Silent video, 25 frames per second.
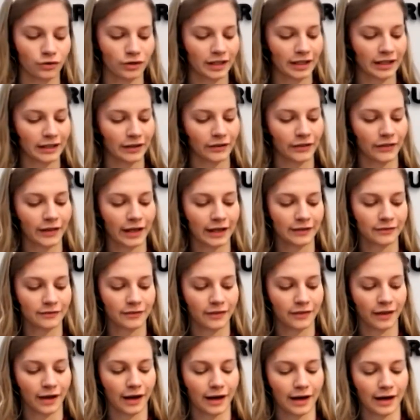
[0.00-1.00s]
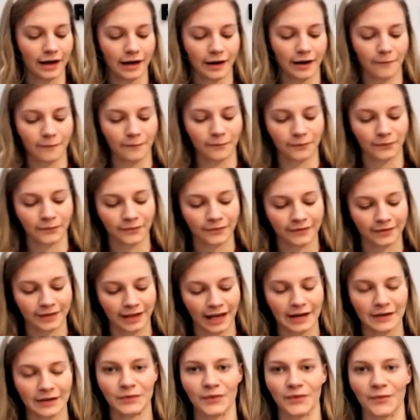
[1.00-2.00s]
Neil. Thanks for that.
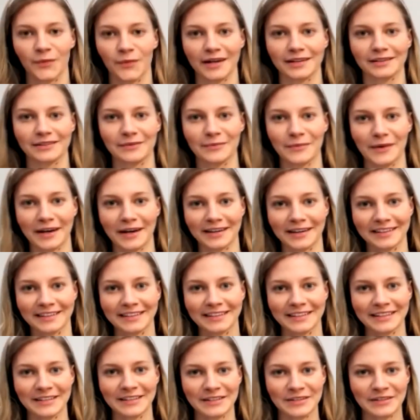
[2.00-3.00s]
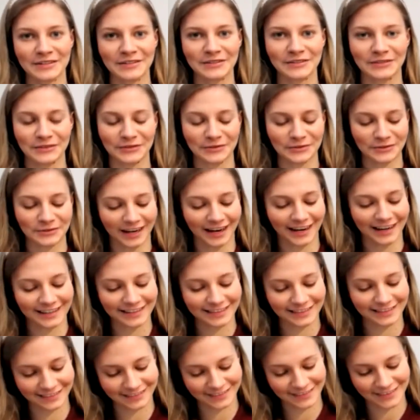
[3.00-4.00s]
Takes me back to my school
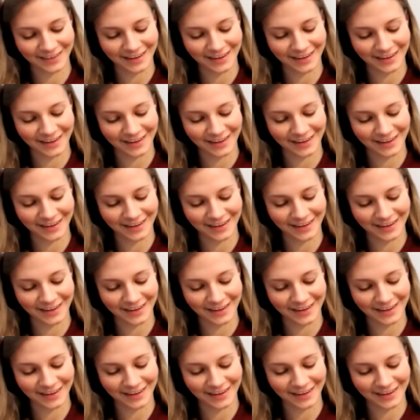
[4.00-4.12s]
days.